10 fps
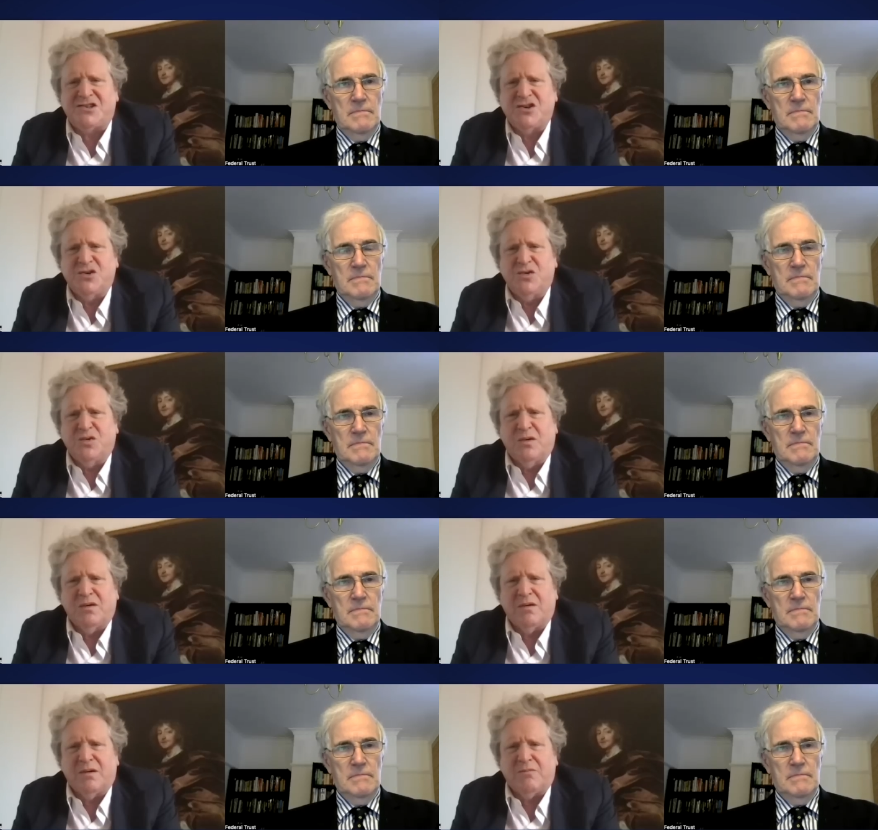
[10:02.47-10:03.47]
Speaker 1: to
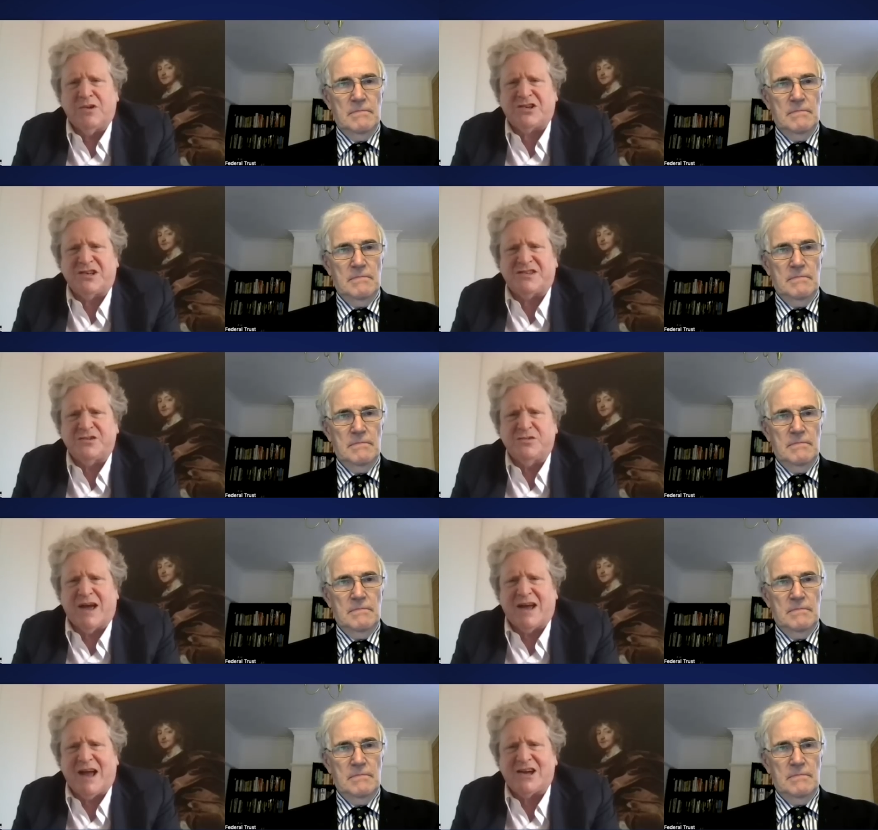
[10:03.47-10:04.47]
Rishi
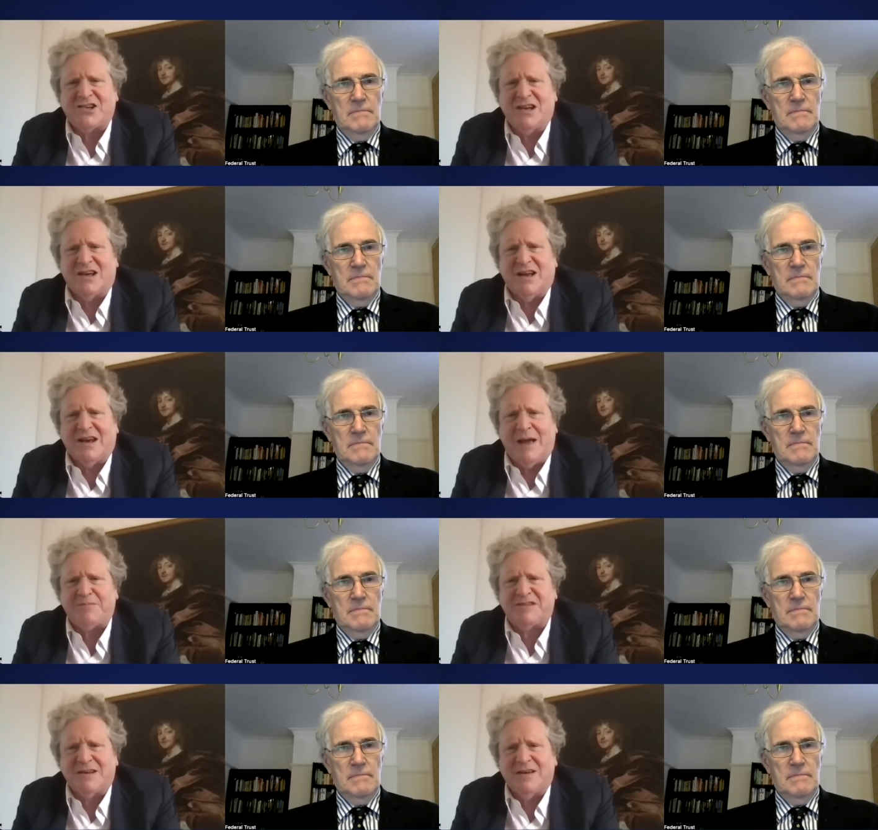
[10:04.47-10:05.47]
Sunak actually
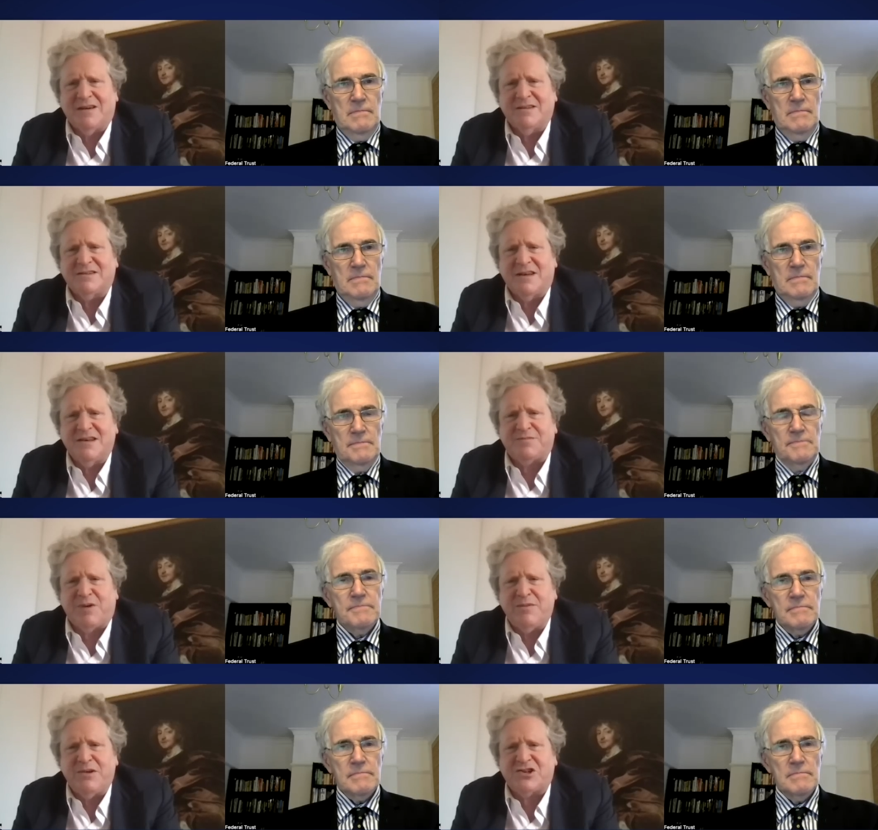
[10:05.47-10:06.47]
collapsing? Is his
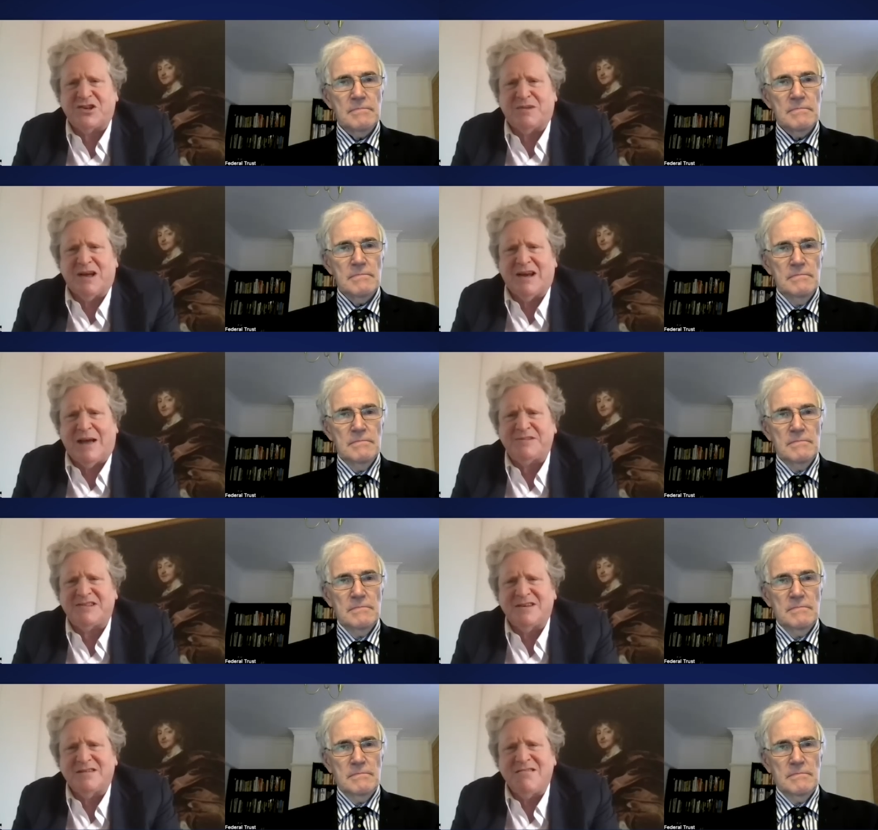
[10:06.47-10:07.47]
premiership
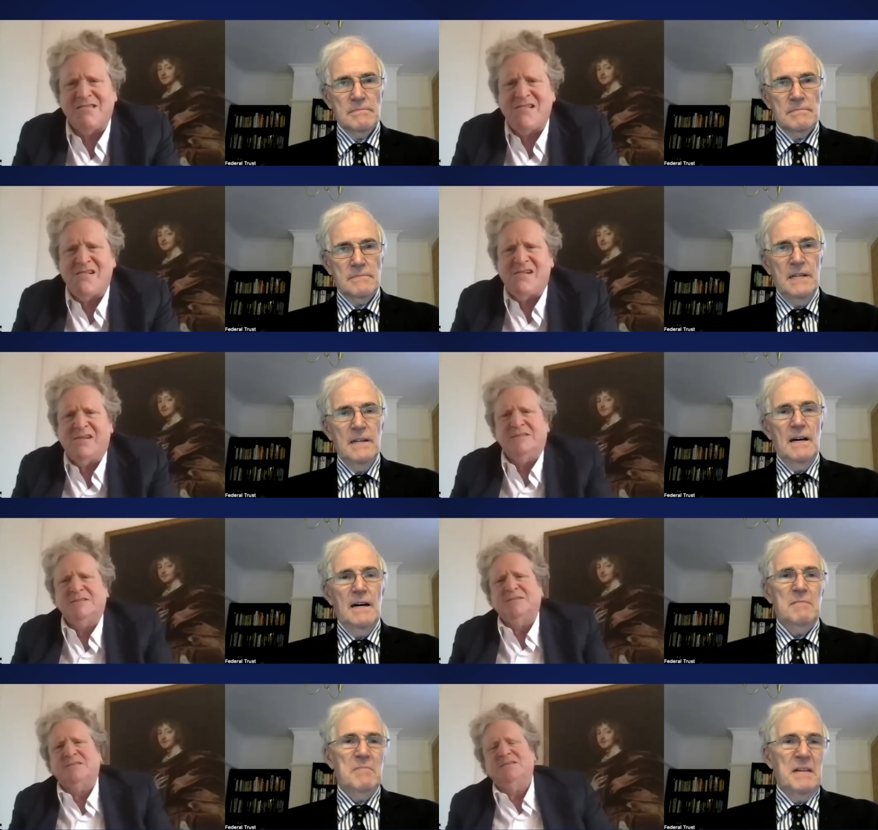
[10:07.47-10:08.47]
collapsing?
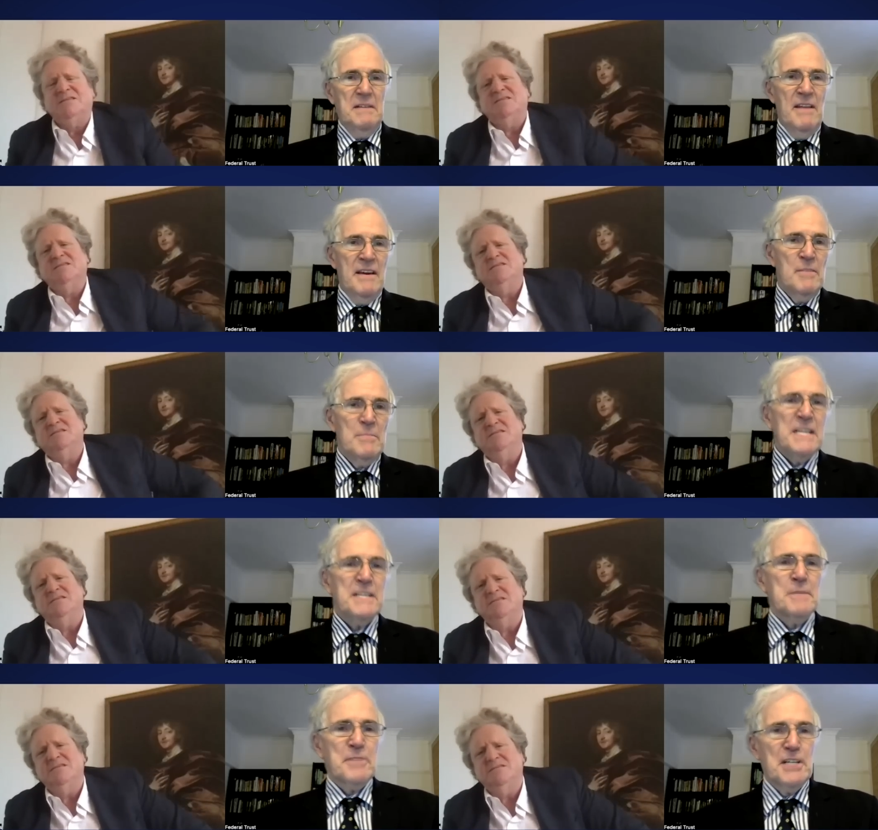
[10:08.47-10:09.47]
Speaker 2: Um, in in the
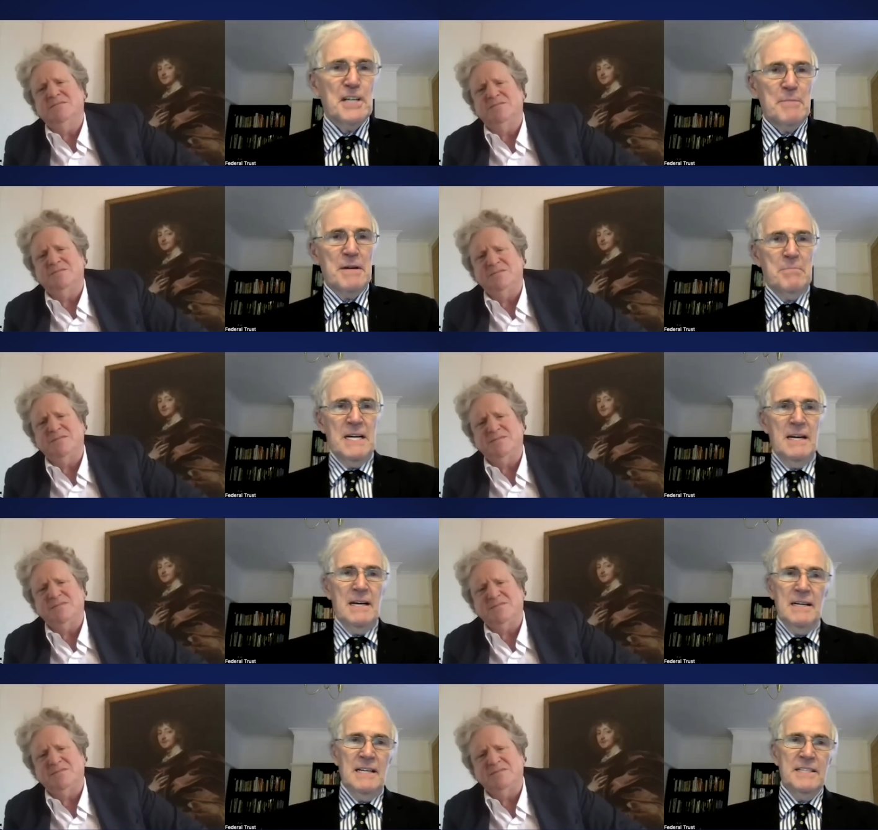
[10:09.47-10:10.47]
medium term, it may.
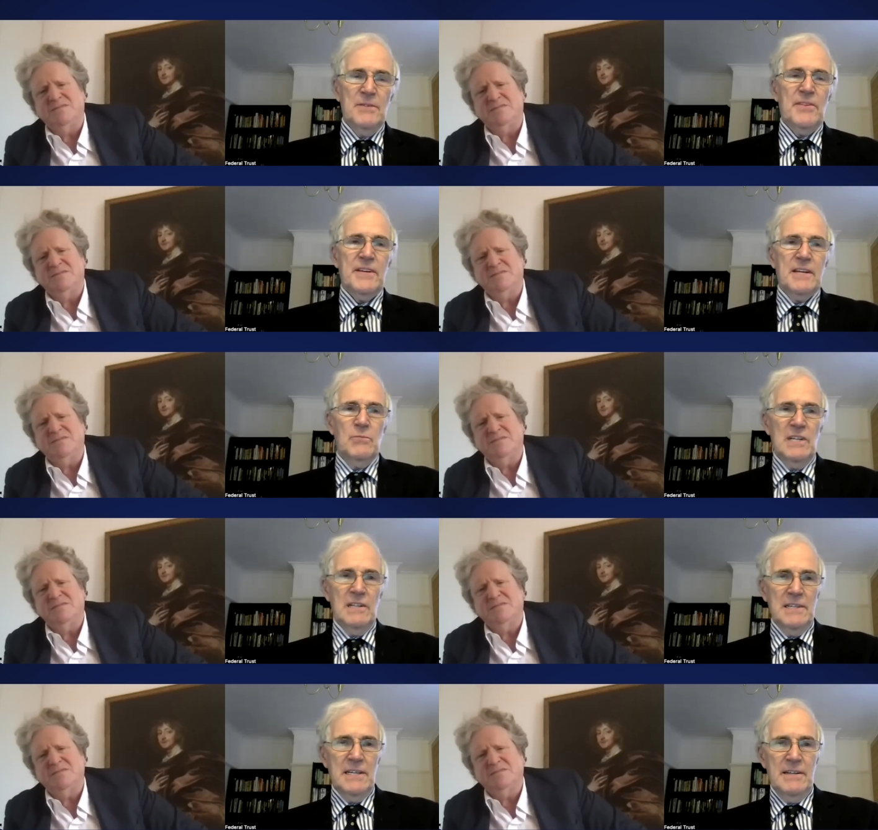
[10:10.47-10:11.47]
I, I don't think it
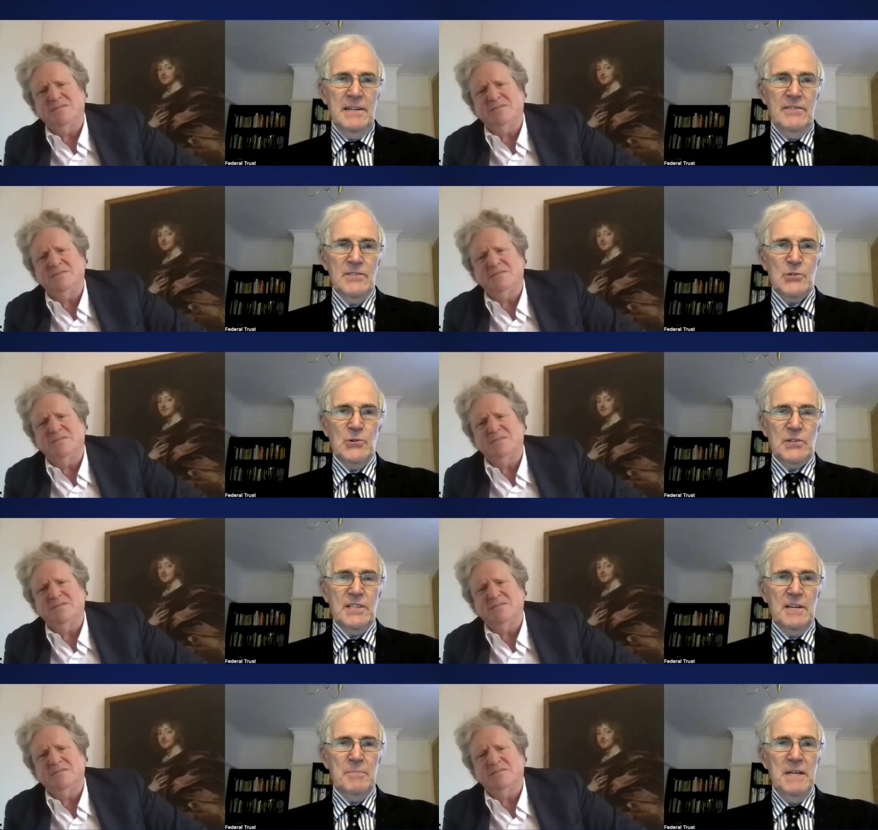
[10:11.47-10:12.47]
will in, in the short
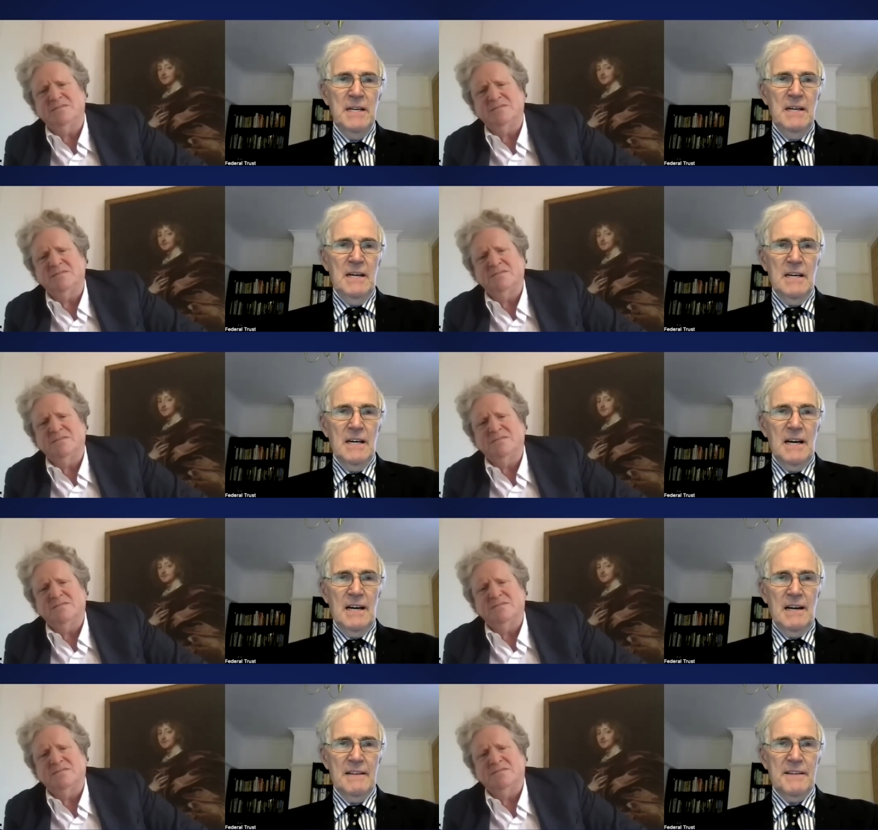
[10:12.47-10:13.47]
term. Uh,
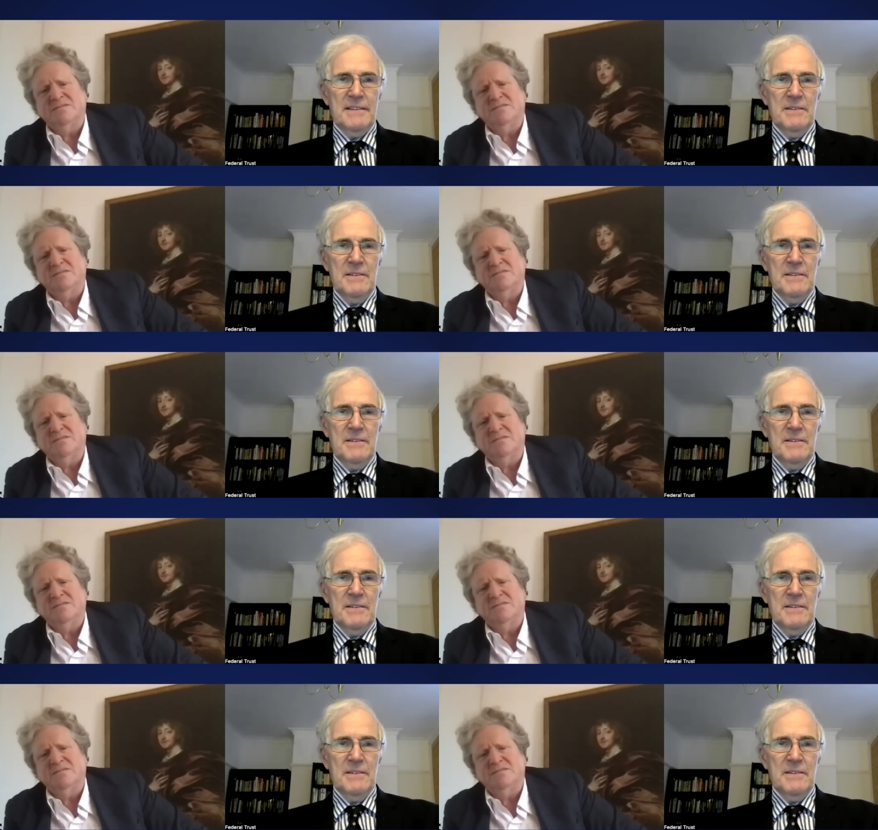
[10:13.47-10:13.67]
I, I, think that